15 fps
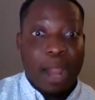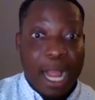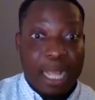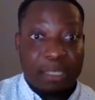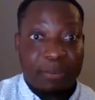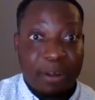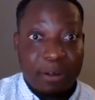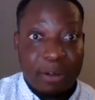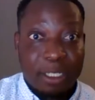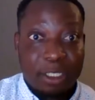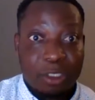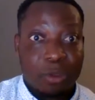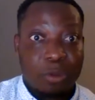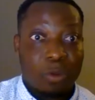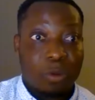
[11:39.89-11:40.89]
As far
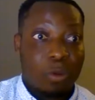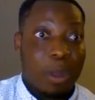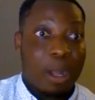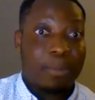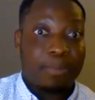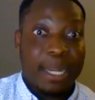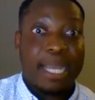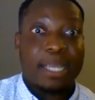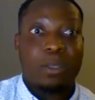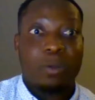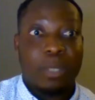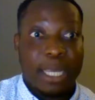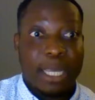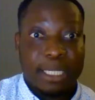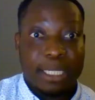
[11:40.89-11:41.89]
as you apply,
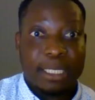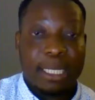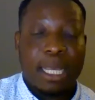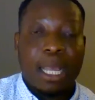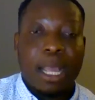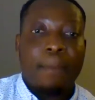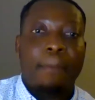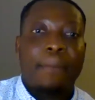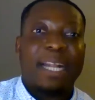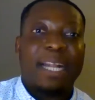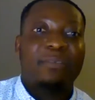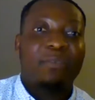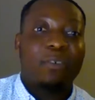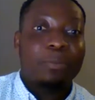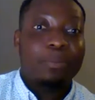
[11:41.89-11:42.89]
you get it.
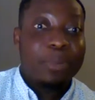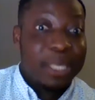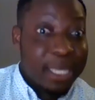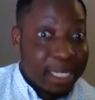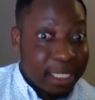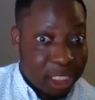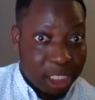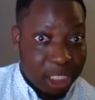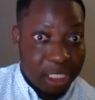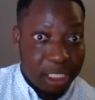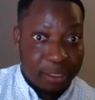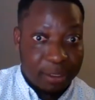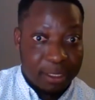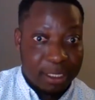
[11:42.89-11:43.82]
But for PhD